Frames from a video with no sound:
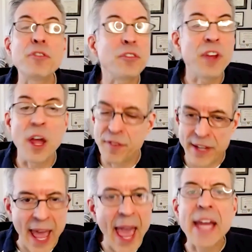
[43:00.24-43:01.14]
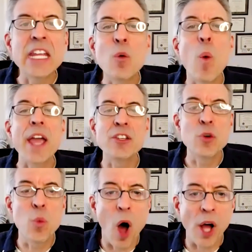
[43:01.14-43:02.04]
yourself in any way
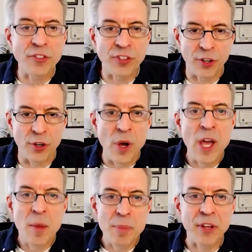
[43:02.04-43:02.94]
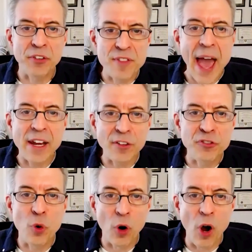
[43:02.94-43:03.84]
you want to, because that
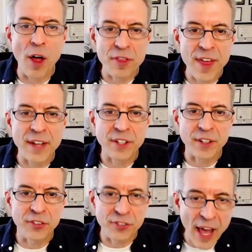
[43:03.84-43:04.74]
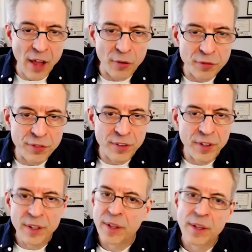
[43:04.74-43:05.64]
is your authentic self.
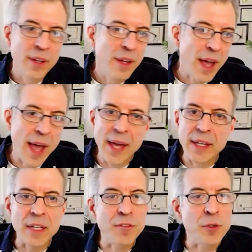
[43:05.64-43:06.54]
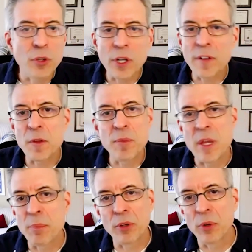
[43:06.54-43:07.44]
And if you look at the
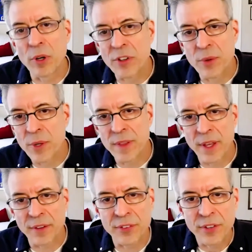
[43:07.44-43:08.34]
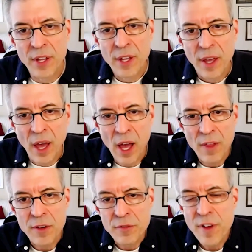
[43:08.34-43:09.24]
people who are doing this,
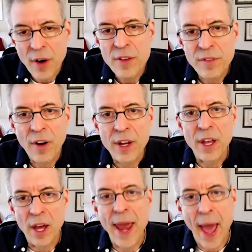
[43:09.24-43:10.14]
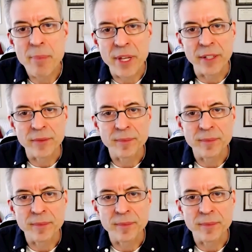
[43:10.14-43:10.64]
they're very, very unhappy.